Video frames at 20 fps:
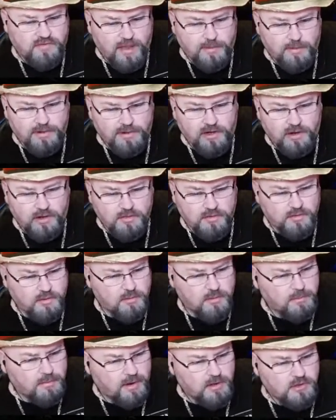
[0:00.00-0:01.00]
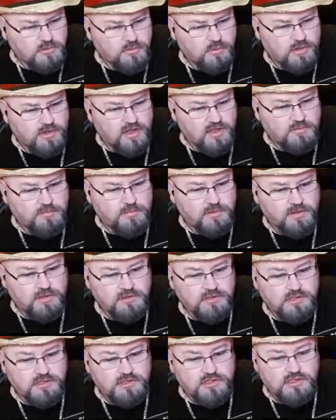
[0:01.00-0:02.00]
happened in other empires where death
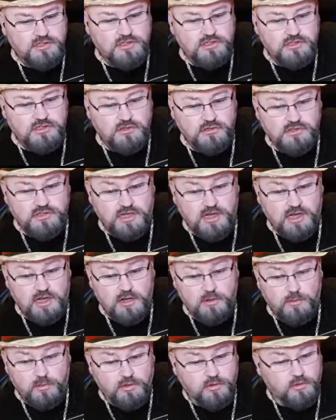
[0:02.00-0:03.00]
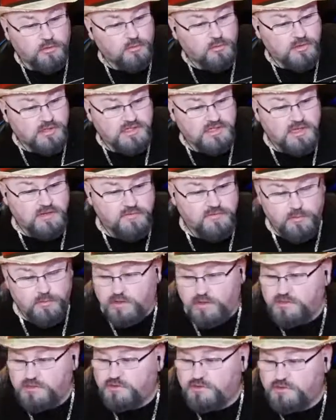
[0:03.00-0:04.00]
penalty just ensures that anyone who would receive it
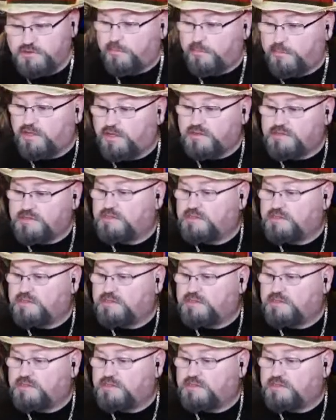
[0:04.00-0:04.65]
runs or rebels.